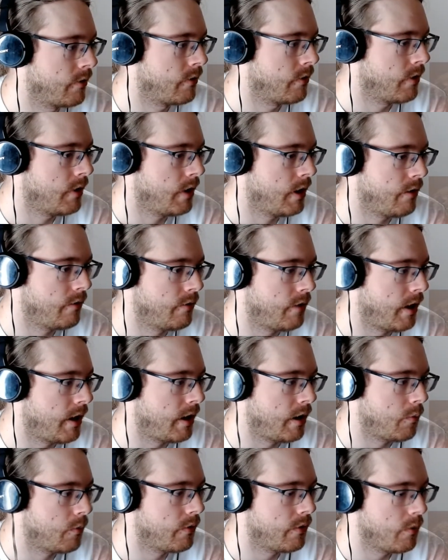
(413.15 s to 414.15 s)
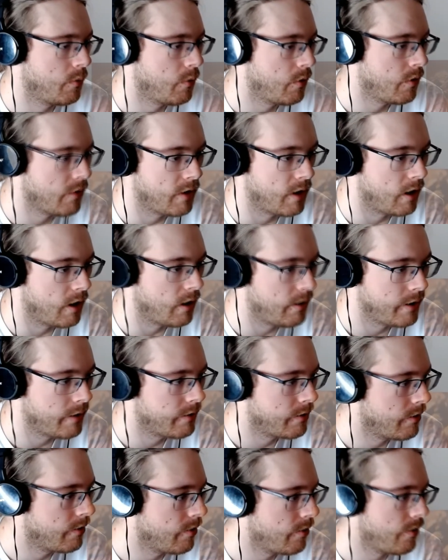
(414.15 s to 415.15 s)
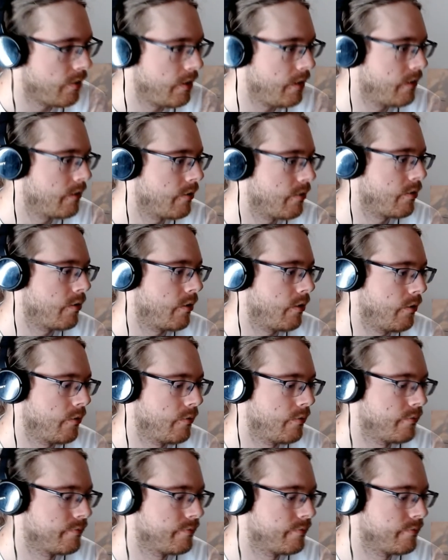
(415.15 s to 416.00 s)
Yeah, and anyone that wasn't Eldian didn't see it, so.